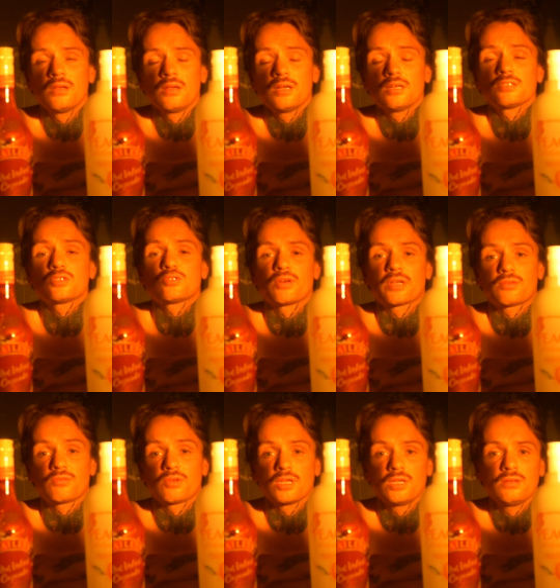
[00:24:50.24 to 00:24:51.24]
here's a trick,
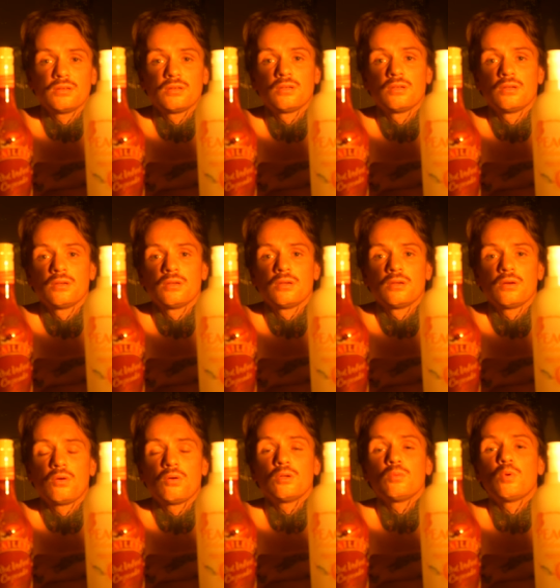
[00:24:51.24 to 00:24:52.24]
right?
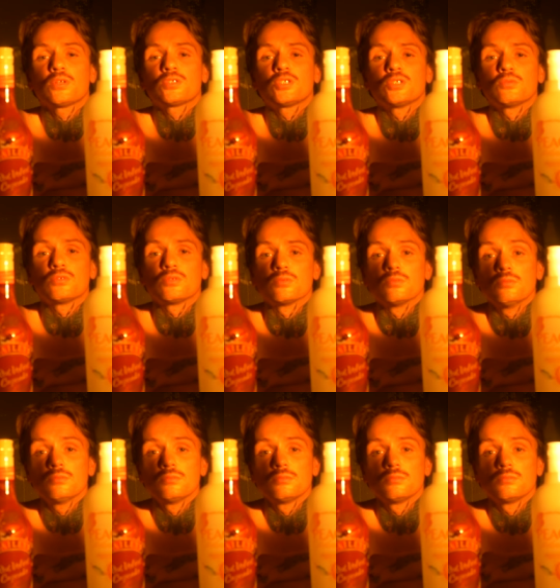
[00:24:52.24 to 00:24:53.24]
I want you to
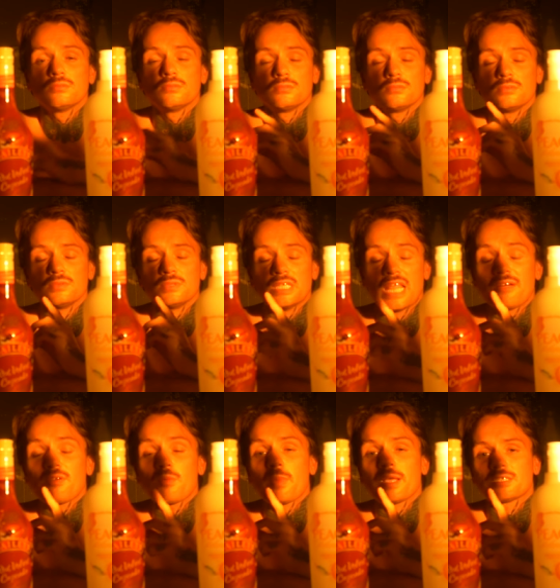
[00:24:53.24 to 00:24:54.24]

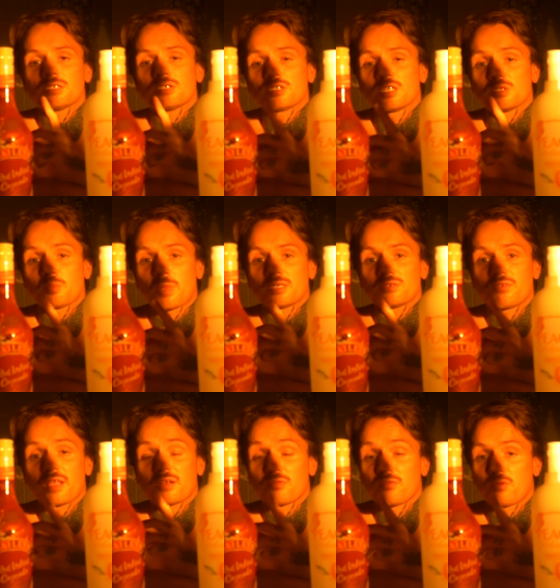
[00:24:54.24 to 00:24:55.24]
never message this best
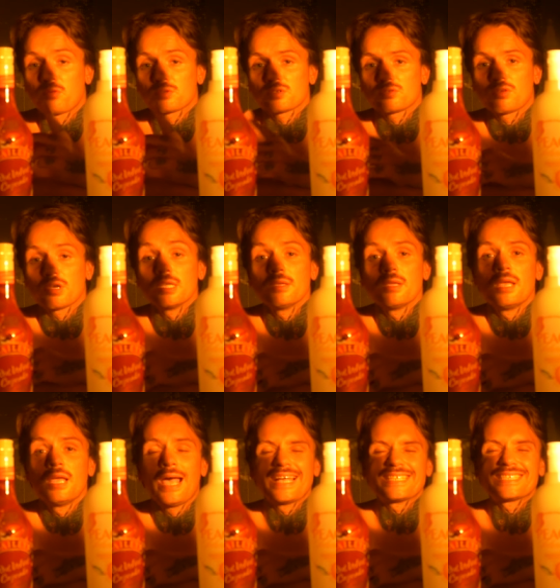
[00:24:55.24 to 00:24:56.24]
friend first, right?
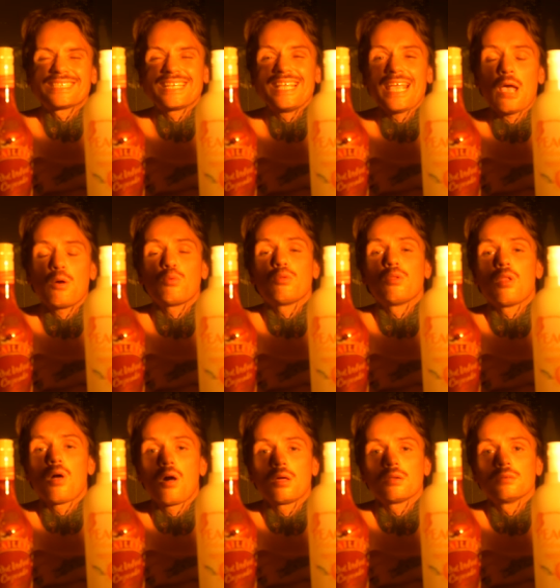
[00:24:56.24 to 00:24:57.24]
and see how
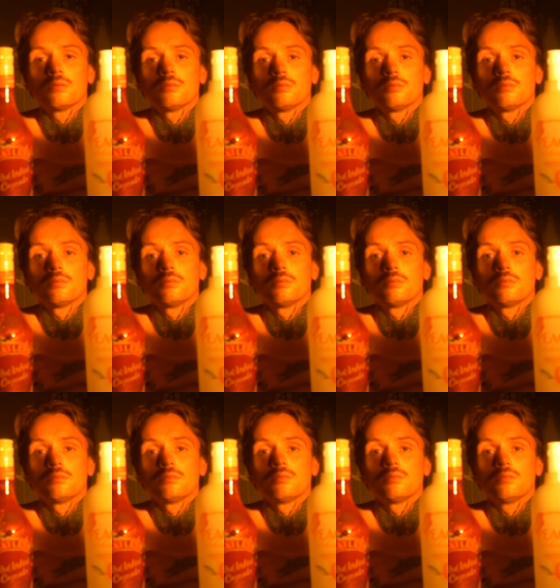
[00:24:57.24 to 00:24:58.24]
long
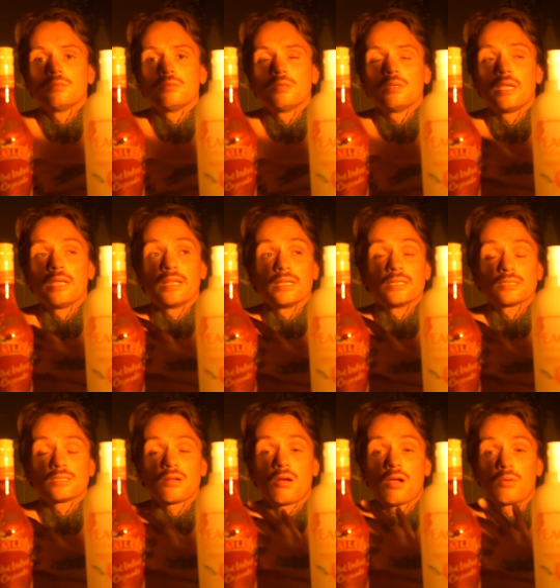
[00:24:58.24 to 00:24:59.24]
it
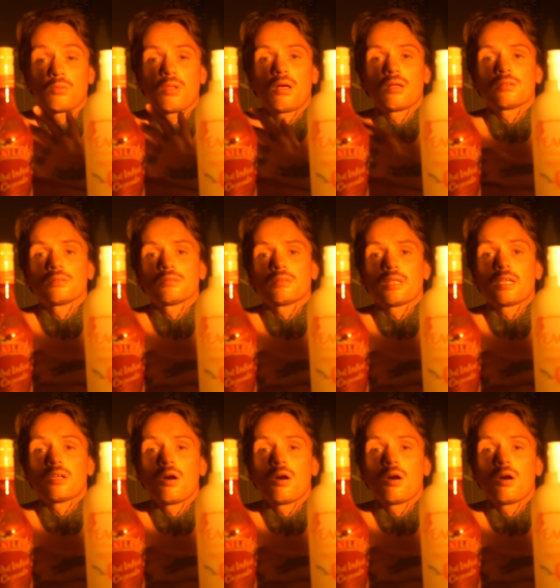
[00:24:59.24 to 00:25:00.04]
is or how long they